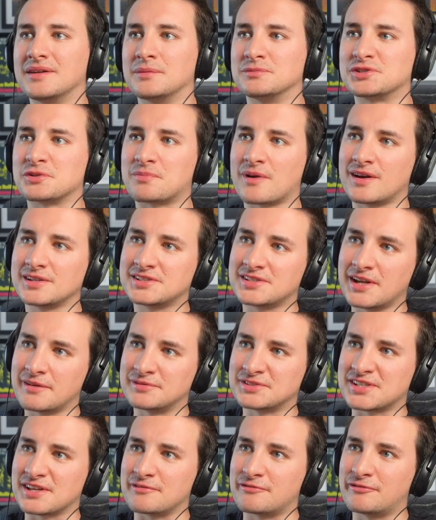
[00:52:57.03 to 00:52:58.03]
surprised you never
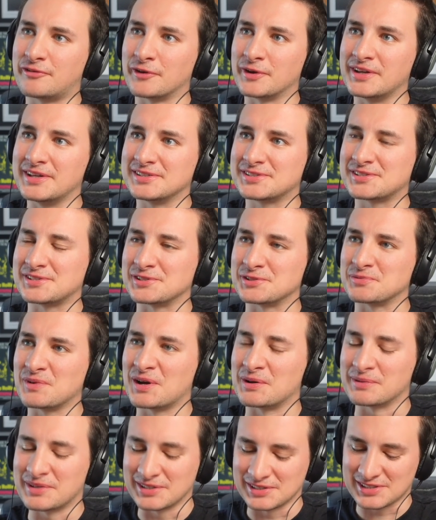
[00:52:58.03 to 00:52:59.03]
said funniest as
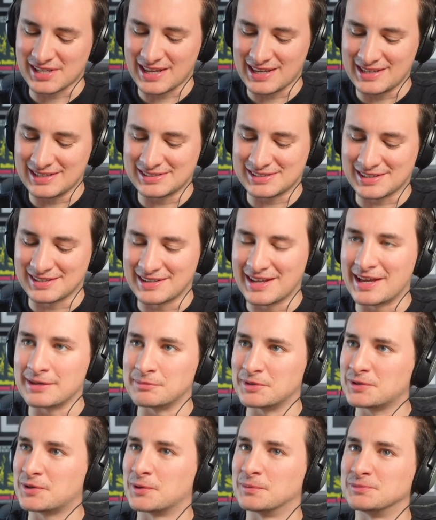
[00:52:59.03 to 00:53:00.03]
well, because he's the name
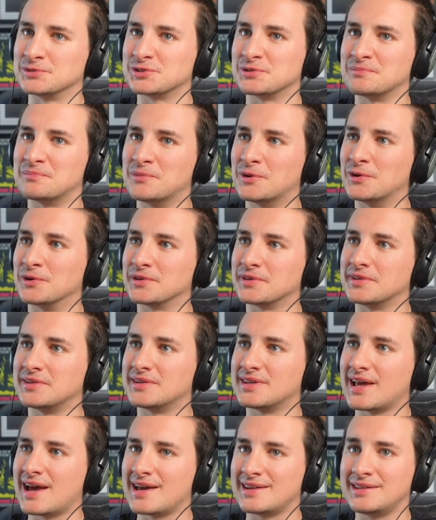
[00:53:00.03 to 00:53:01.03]
that comes up more
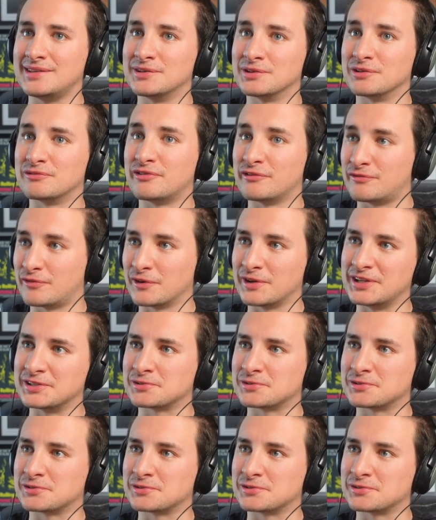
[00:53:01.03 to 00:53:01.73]
than any other for funniest